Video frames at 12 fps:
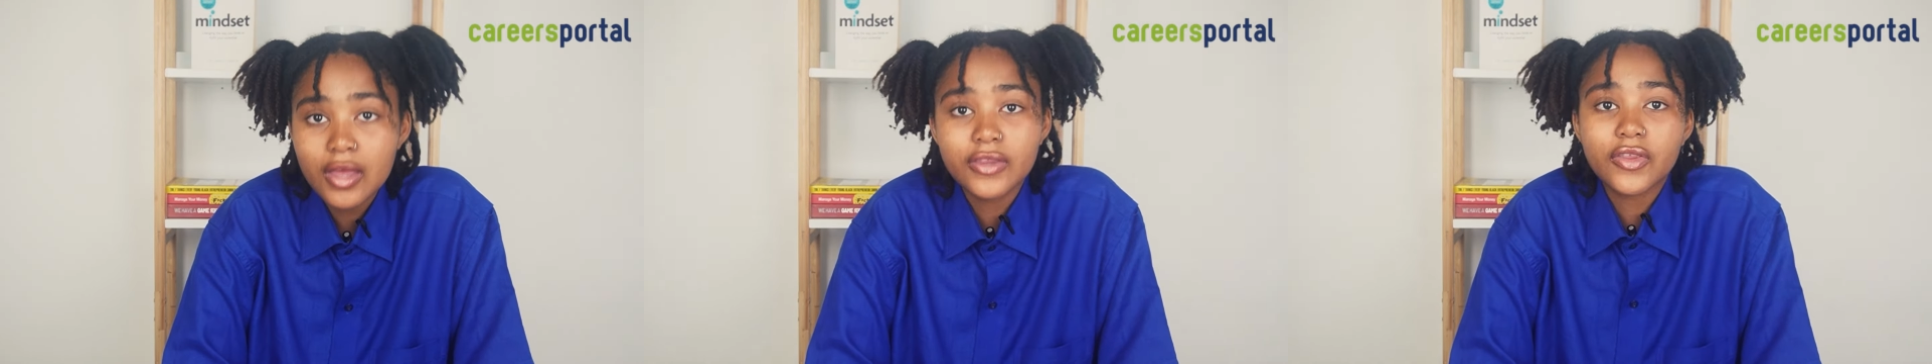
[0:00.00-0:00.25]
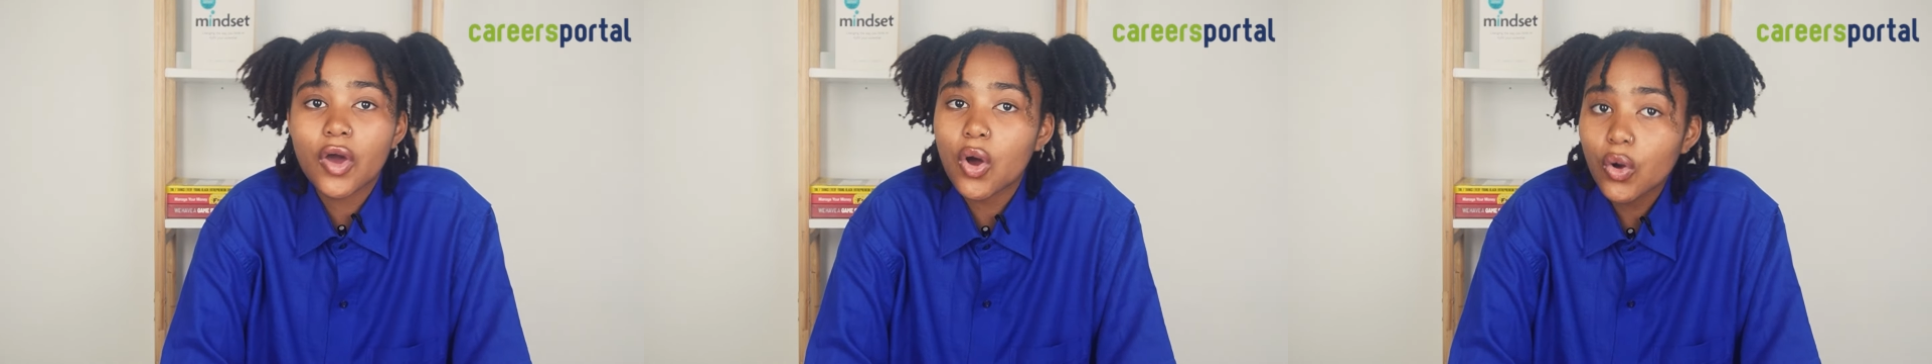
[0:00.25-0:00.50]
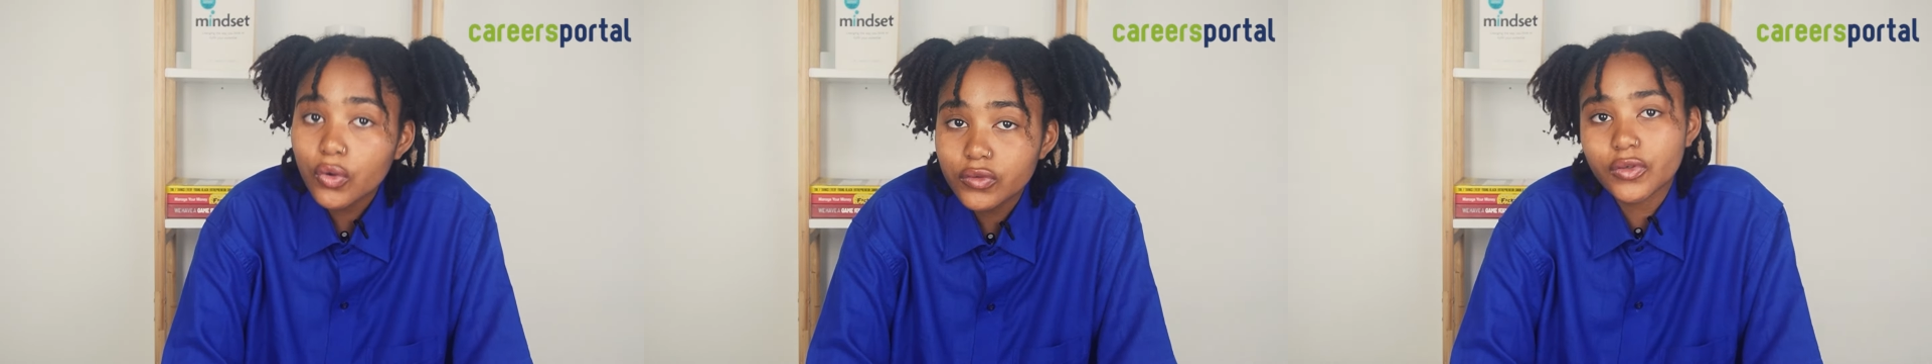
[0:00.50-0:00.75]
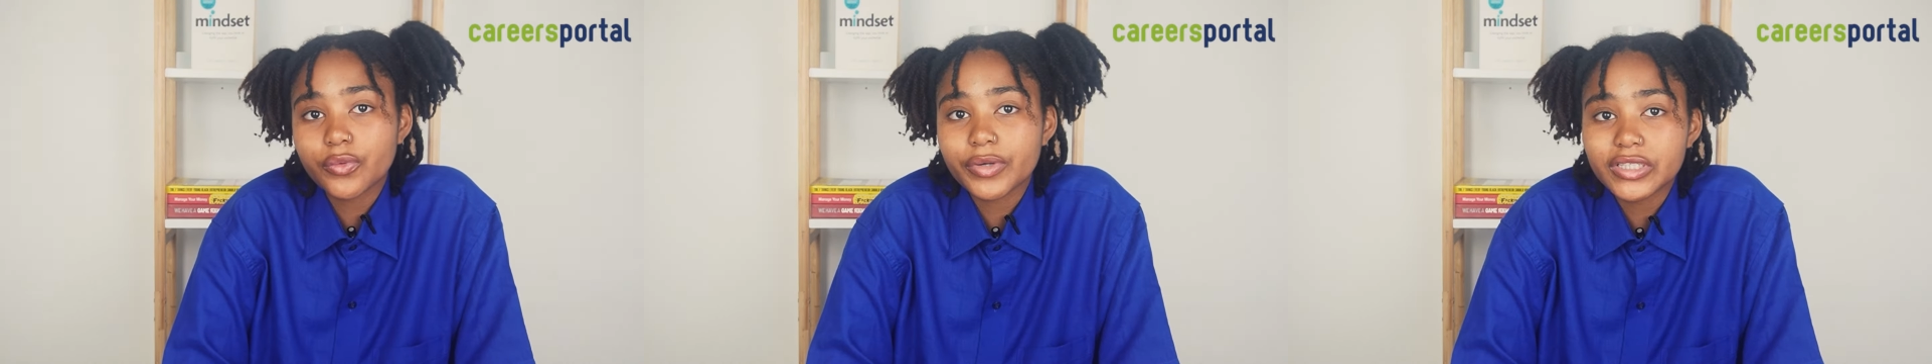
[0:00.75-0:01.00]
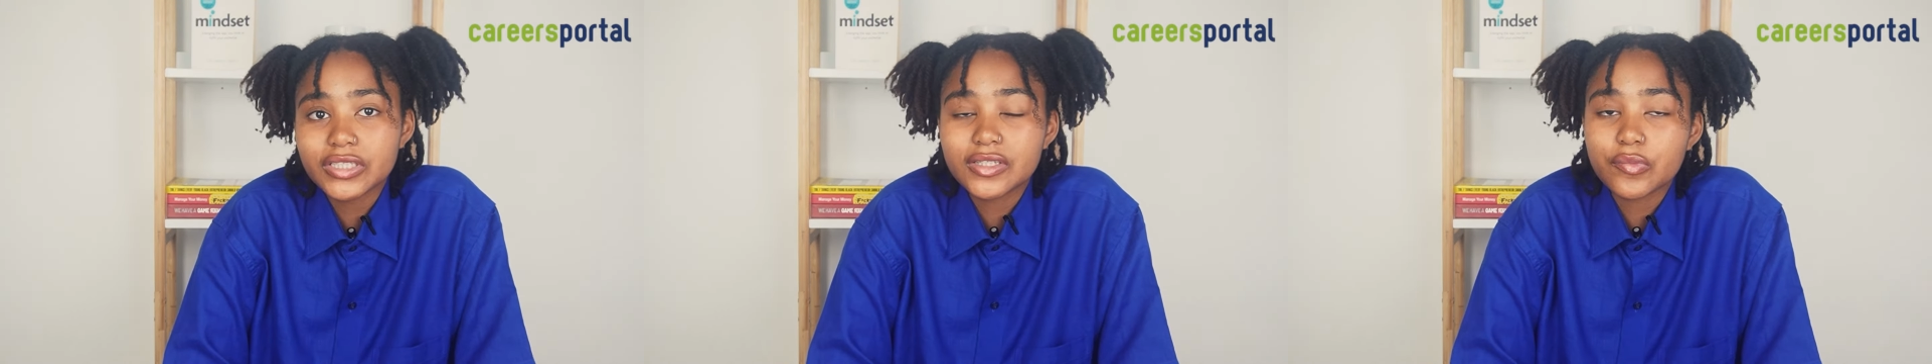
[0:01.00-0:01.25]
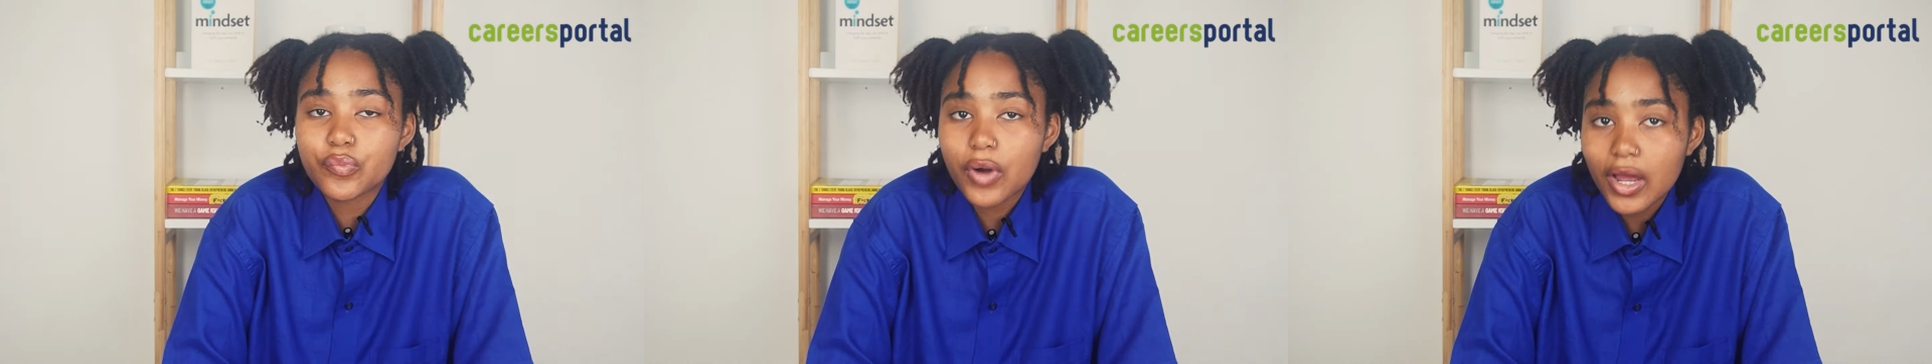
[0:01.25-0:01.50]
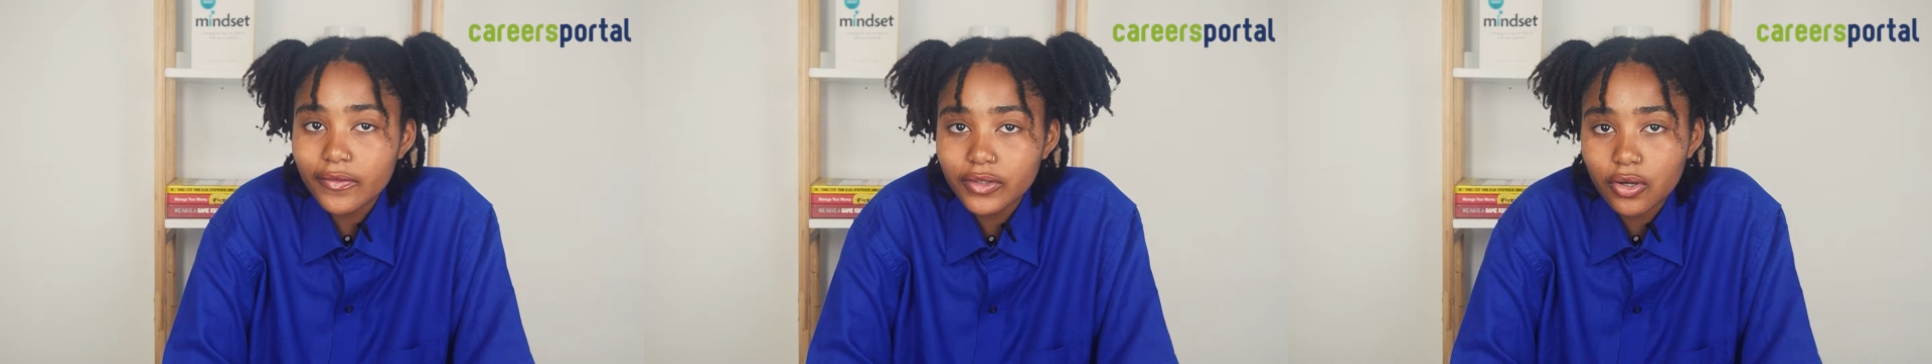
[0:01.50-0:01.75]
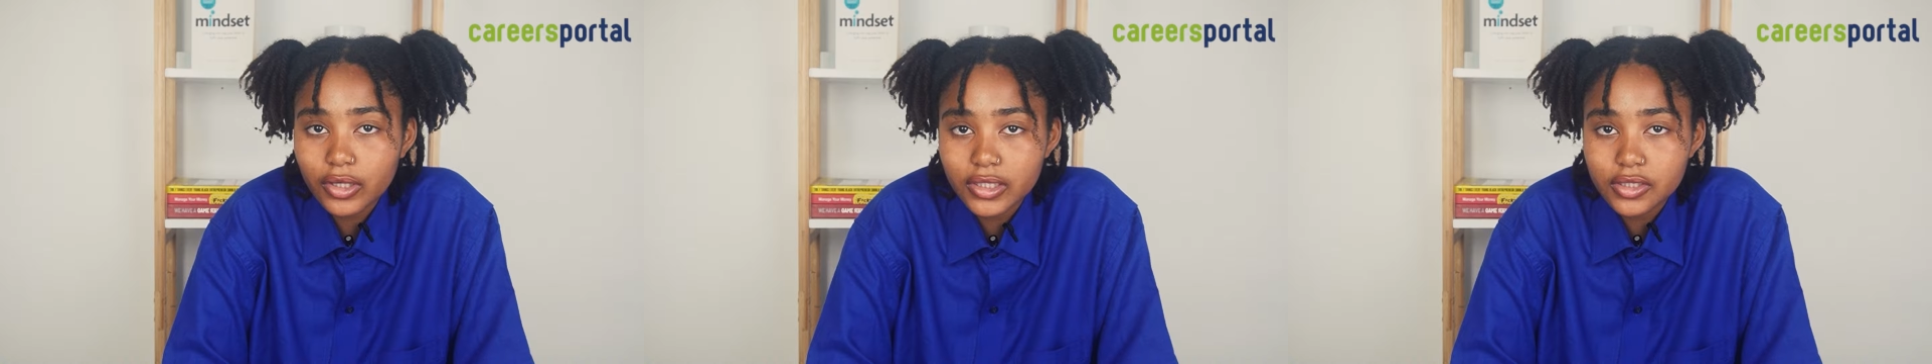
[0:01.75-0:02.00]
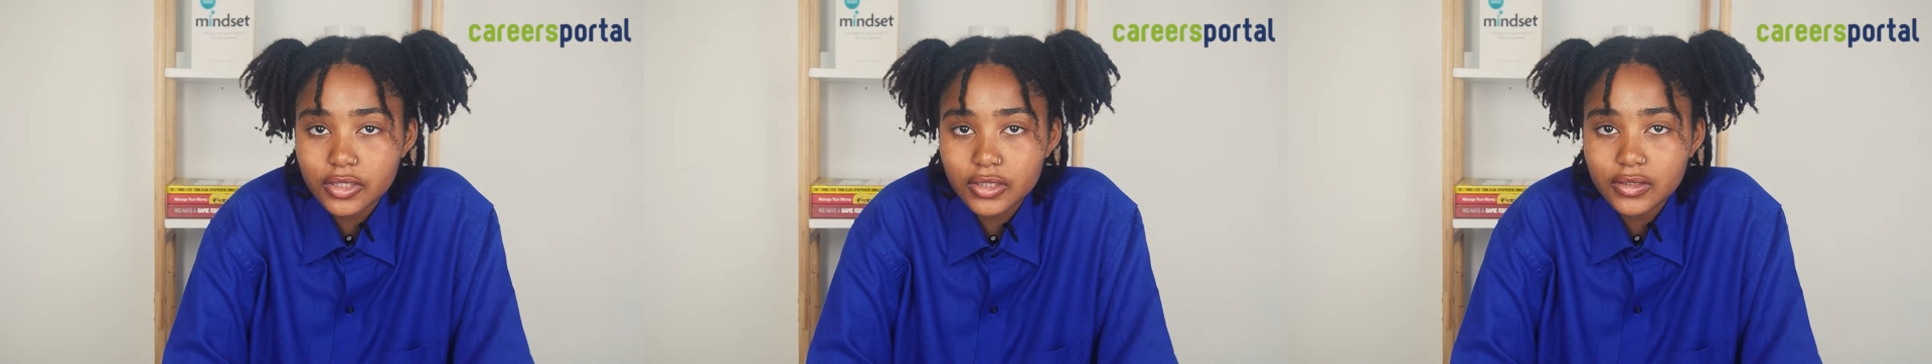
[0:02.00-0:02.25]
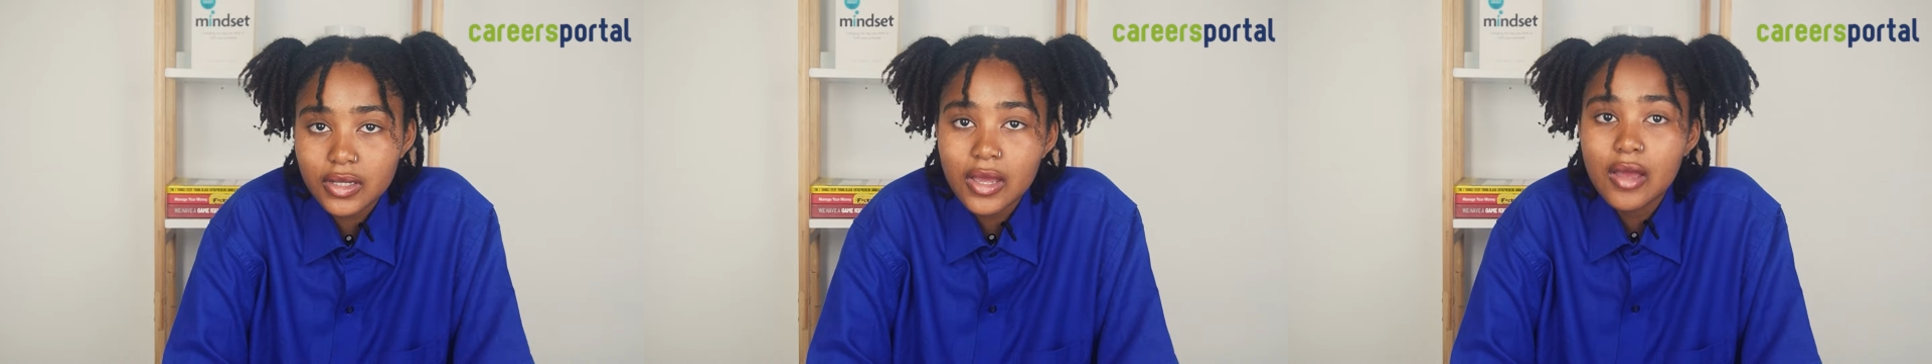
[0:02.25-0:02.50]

There are also registered private colleges,